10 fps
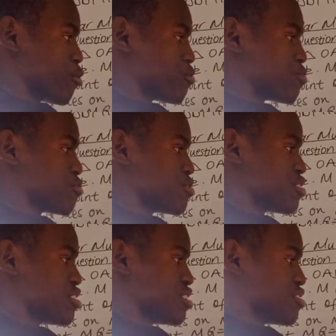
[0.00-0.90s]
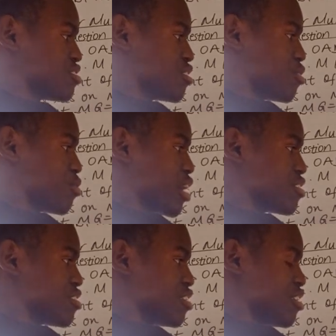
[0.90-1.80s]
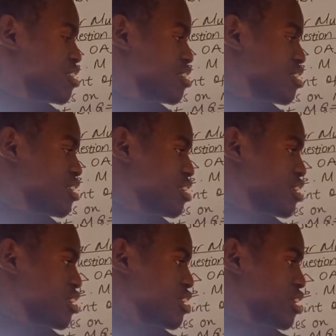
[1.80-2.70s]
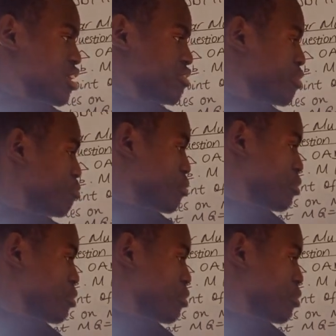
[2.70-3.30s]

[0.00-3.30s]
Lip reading: of this right here. Simply